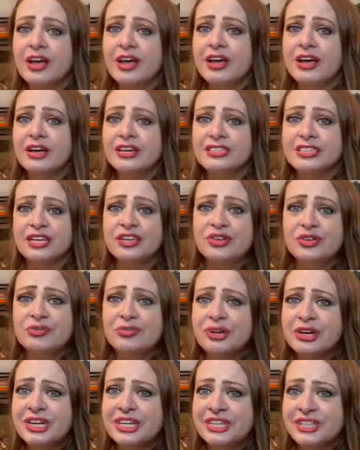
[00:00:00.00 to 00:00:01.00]
because I knew where
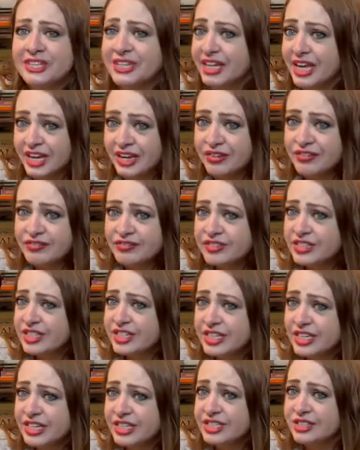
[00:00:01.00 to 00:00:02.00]
he lived.
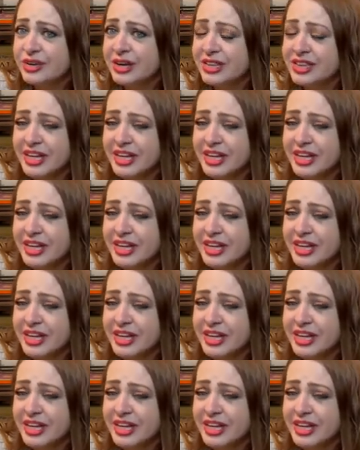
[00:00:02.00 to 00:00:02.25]
So